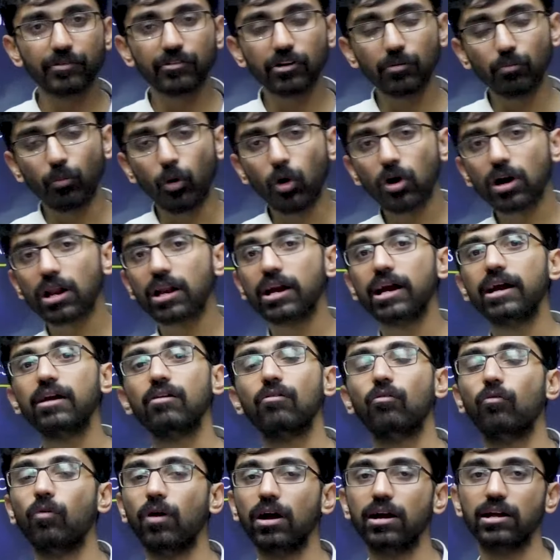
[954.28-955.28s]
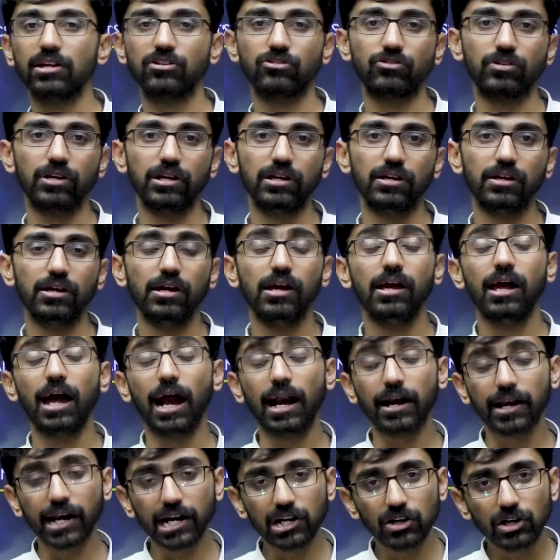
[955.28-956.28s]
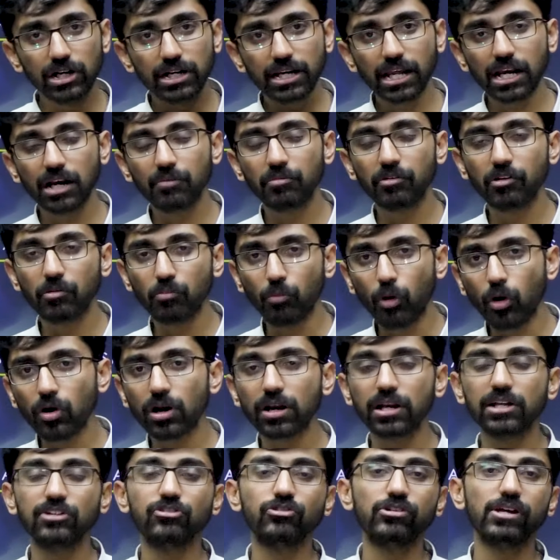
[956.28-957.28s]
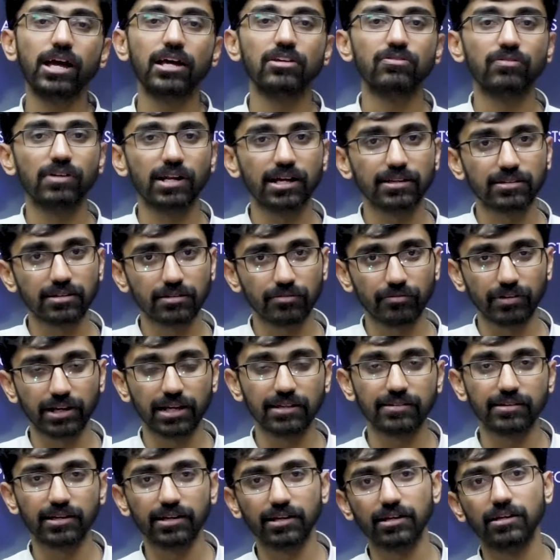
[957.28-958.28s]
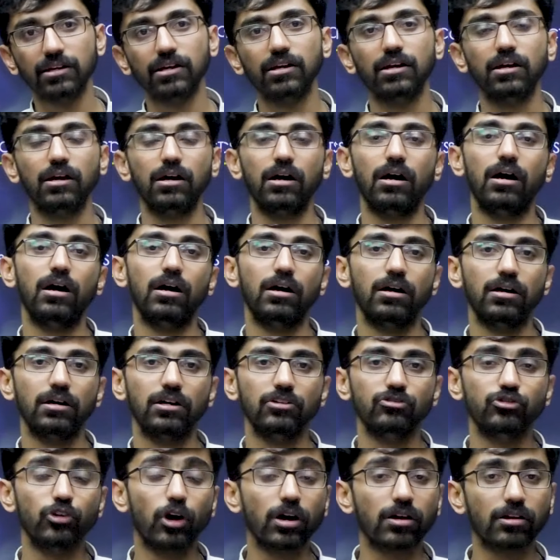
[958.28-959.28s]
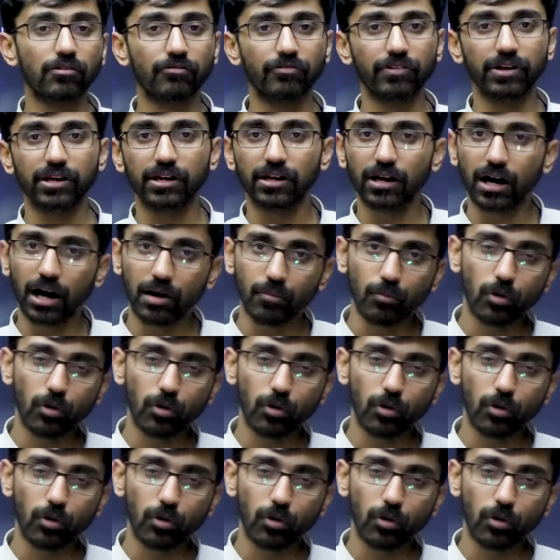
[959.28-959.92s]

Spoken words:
between modern and world history, and try to interrelate between modern history as well as we can say geography, or